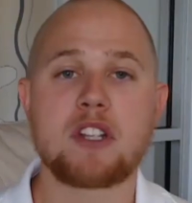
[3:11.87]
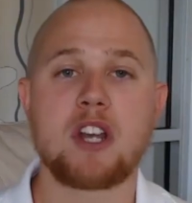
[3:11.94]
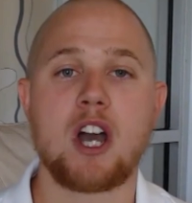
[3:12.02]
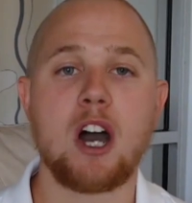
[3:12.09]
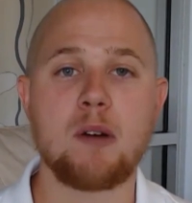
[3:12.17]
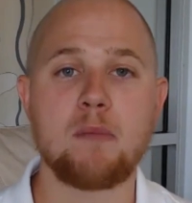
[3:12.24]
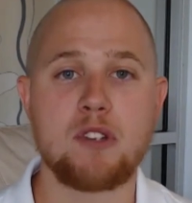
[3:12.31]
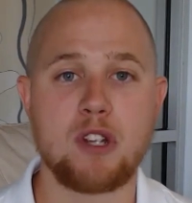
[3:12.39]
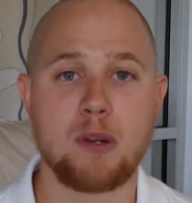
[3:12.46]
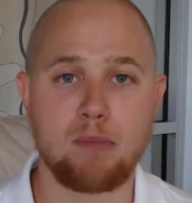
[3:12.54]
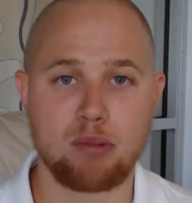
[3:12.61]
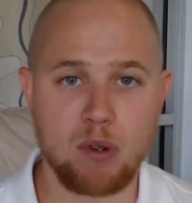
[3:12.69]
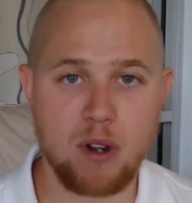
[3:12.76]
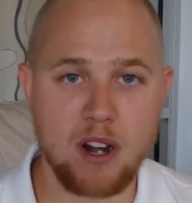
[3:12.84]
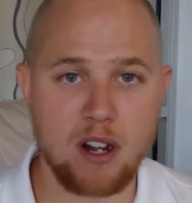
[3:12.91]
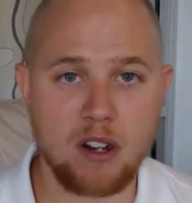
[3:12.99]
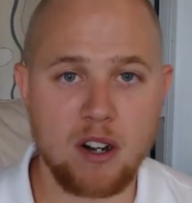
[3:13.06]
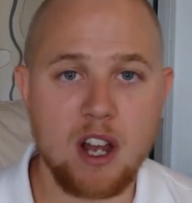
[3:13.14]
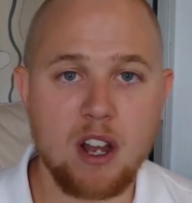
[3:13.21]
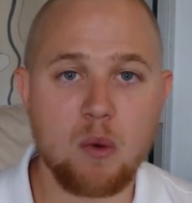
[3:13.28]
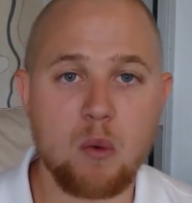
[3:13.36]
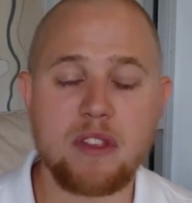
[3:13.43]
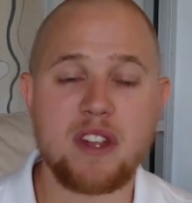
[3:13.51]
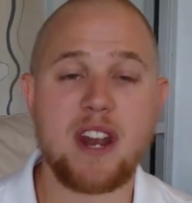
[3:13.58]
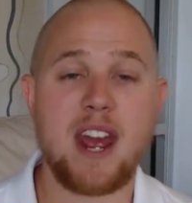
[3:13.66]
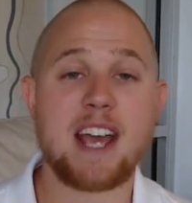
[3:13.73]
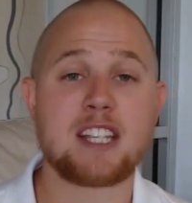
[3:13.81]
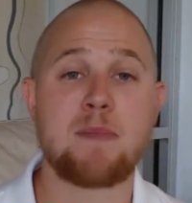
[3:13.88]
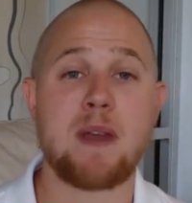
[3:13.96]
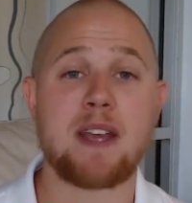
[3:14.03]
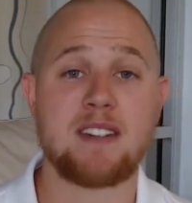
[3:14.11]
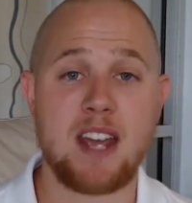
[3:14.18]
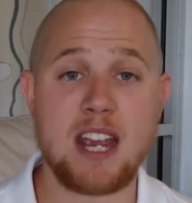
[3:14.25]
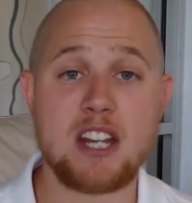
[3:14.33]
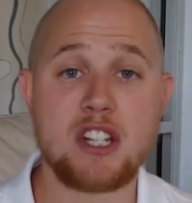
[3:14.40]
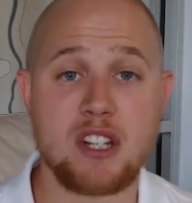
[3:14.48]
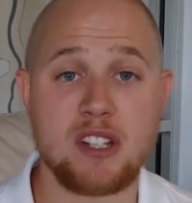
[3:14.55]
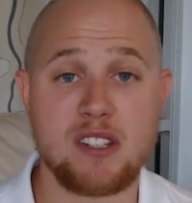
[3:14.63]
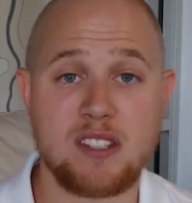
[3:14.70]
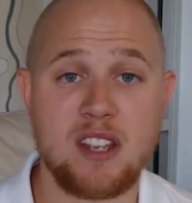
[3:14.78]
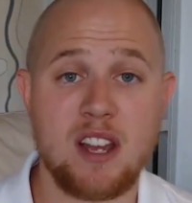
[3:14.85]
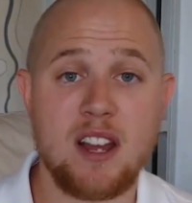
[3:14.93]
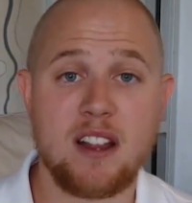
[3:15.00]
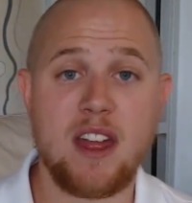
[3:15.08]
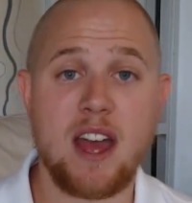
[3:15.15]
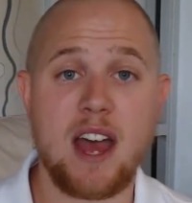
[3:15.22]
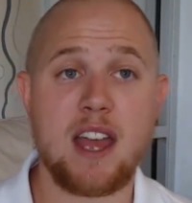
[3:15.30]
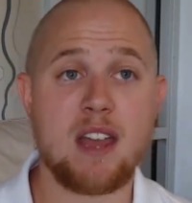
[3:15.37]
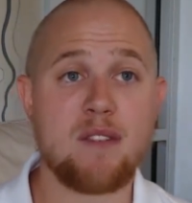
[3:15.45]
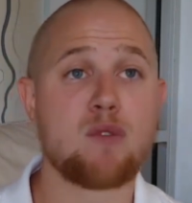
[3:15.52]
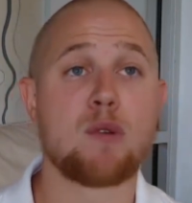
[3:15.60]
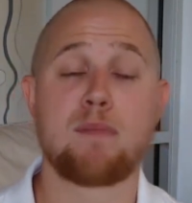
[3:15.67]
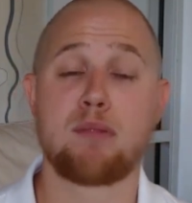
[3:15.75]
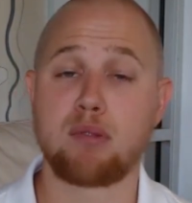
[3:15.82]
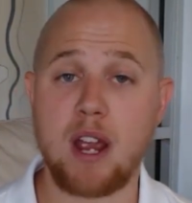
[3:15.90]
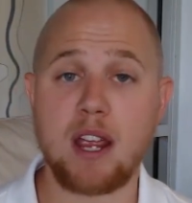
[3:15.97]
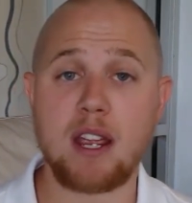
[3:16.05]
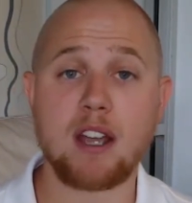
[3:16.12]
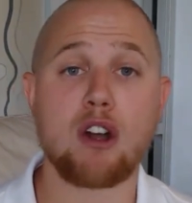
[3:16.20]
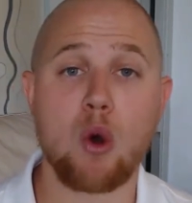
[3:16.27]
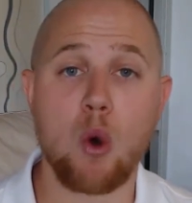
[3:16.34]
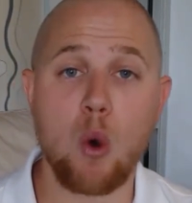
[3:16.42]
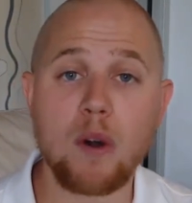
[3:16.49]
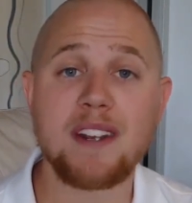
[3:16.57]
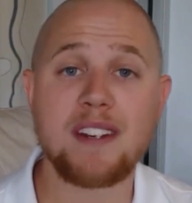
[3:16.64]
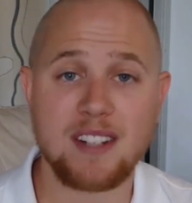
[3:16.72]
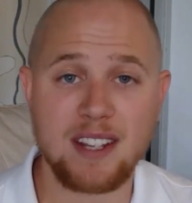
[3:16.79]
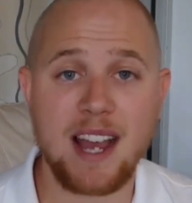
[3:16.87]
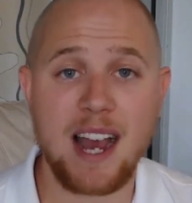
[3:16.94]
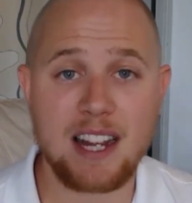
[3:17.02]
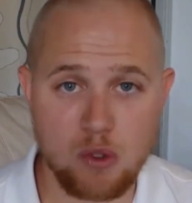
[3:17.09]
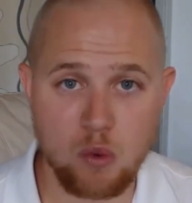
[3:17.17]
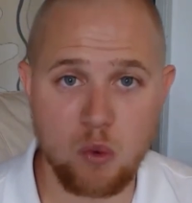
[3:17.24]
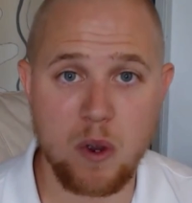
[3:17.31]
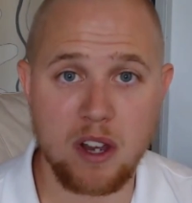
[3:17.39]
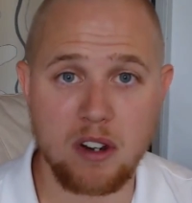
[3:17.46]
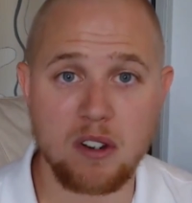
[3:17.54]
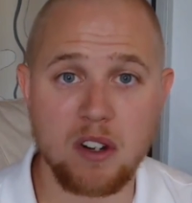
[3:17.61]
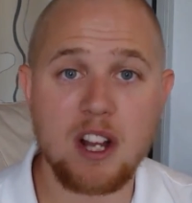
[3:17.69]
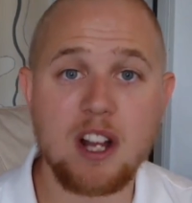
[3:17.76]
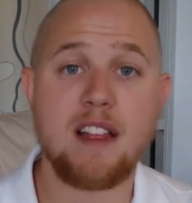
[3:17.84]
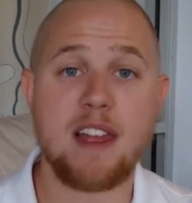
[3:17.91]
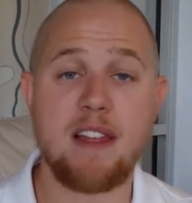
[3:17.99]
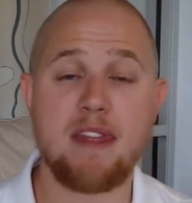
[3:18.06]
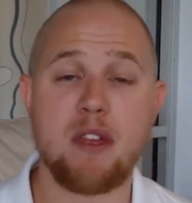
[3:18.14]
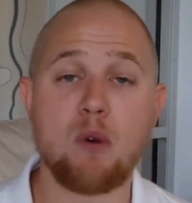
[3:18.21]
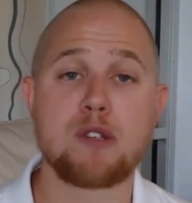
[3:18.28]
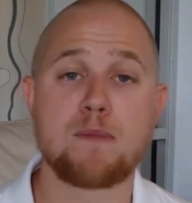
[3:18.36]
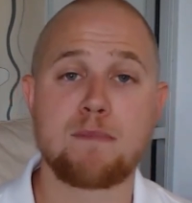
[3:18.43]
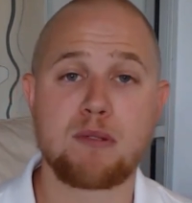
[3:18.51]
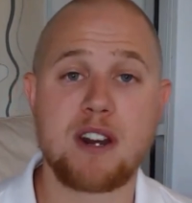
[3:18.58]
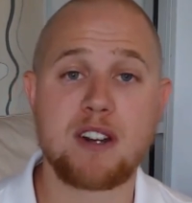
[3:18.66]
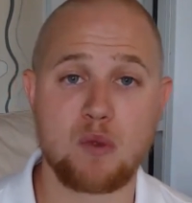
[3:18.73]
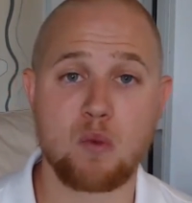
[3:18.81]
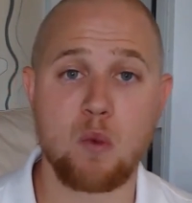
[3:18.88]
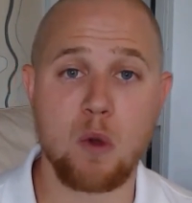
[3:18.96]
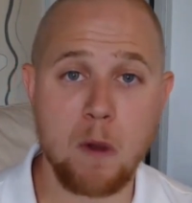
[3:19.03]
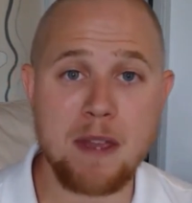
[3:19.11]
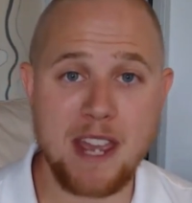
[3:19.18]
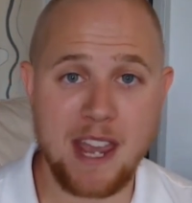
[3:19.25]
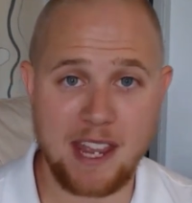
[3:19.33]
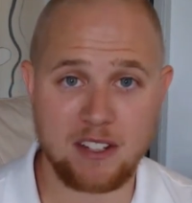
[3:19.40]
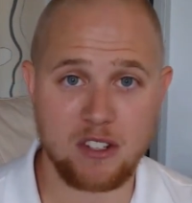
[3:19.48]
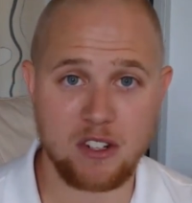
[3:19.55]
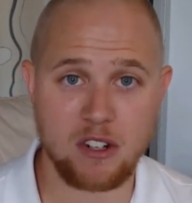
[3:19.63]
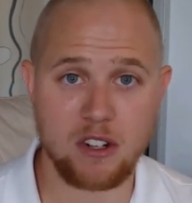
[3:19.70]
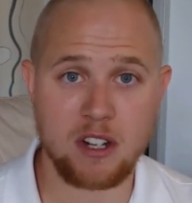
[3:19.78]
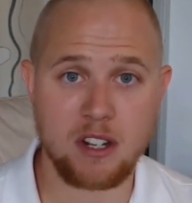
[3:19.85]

come to prayer with an expectations that if we're praying according to God's will, that those prayers will be answered.